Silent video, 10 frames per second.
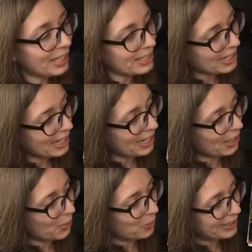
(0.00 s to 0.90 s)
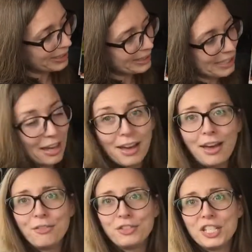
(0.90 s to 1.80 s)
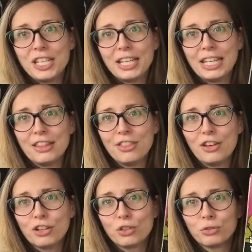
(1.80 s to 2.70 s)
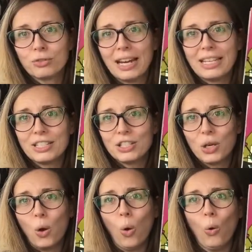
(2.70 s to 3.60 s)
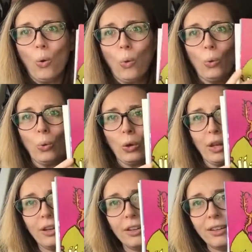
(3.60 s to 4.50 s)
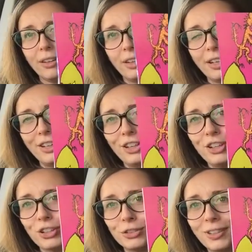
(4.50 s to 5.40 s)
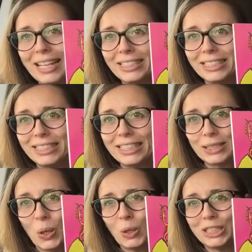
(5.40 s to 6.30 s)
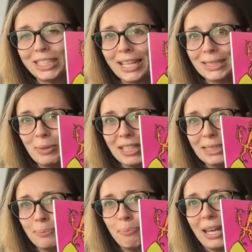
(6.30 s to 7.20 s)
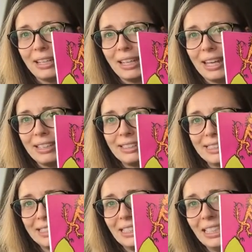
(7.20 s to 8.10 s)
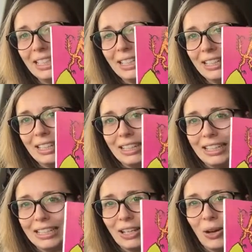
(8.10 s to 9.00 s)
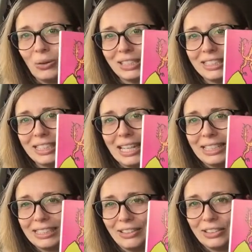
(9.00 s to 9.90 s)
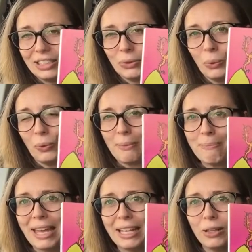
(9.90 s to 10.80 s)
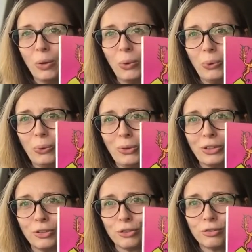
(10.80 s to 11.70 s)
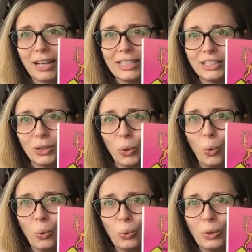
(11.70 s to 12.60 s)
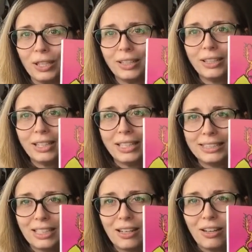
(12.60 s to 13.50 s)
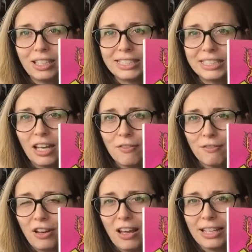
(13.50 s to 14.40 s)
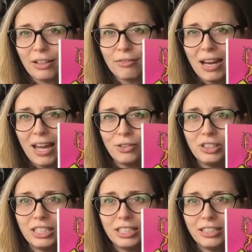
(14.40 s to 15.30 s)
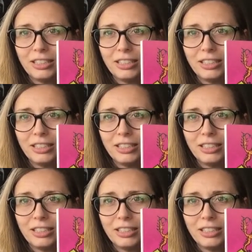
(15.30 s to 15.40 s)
Dinner was served in the Great Hall. Great in this context means big, kids. In the olden days, he used to call the main hall the Great Hall. There's a lot of stuff flying around.